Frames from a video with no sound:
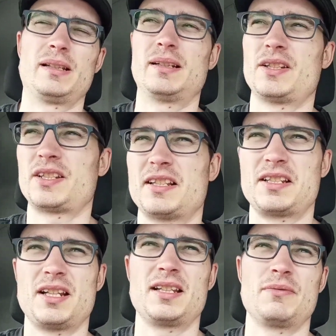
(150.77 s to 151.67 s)
And he just says,
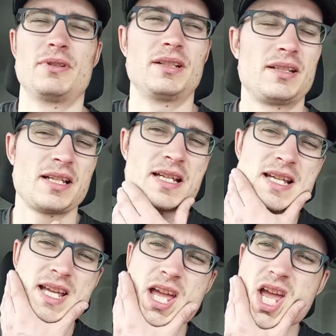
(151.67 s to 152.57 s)
yeah,
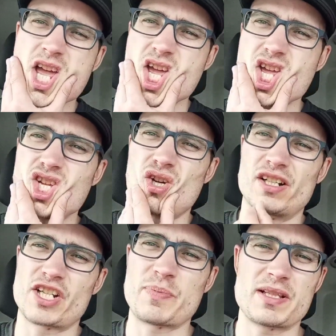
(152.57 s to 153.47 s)
you've gone
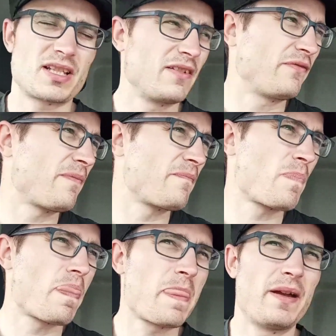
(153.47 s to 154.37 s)
expensive.
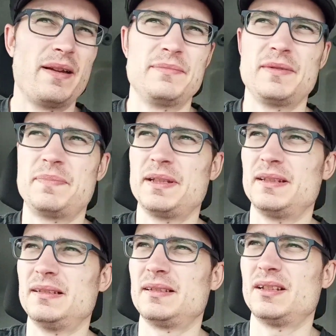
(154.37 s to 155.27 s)
You've
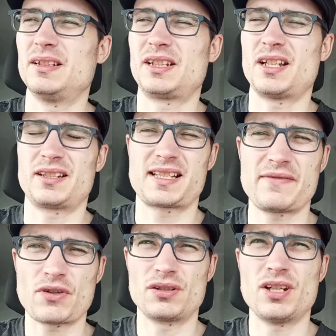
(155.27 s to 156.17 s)
been undercut because they've
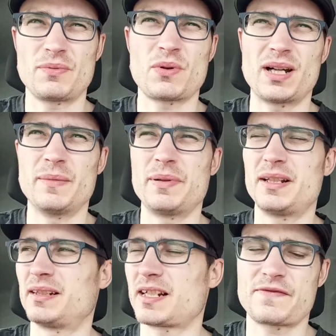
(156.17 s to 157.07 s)
gone up quite a bit
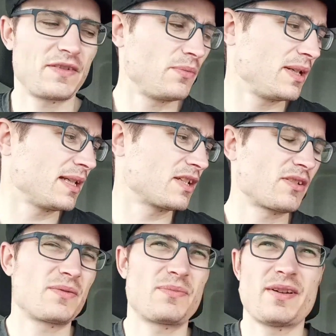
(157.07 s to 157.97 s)
the last few
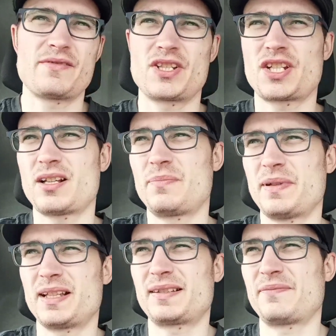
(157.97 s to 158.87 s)
weeks, whereas the Shell
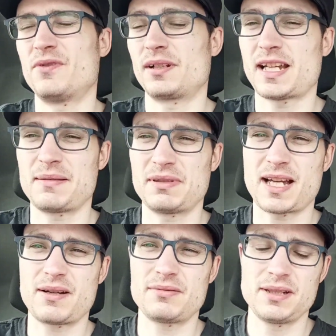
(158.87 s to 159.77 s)
bit one came
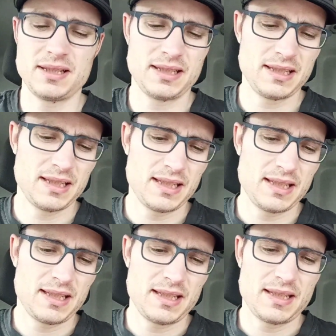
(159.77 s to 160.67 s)
down.
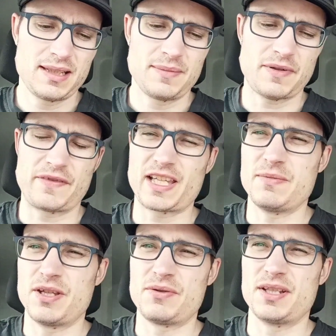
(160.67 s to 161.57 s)
But if I keep
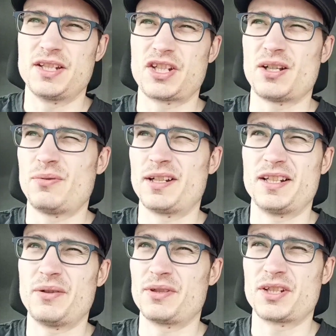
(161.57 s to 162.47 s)
using the Shell one, I
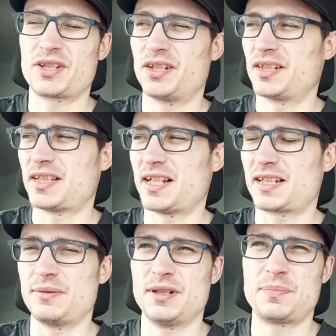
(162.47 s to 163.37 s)
know it's just going to start
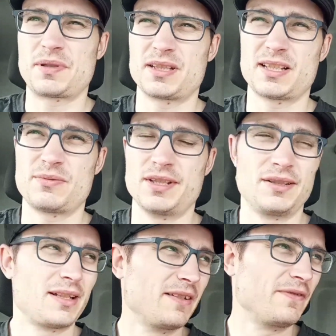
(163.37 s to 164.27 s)
going up because that's what
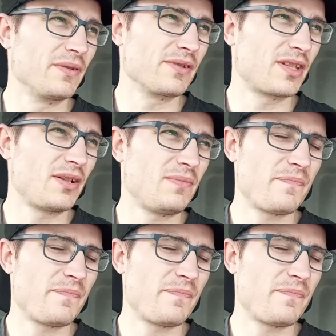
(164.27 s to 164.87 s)
UK Fuels do.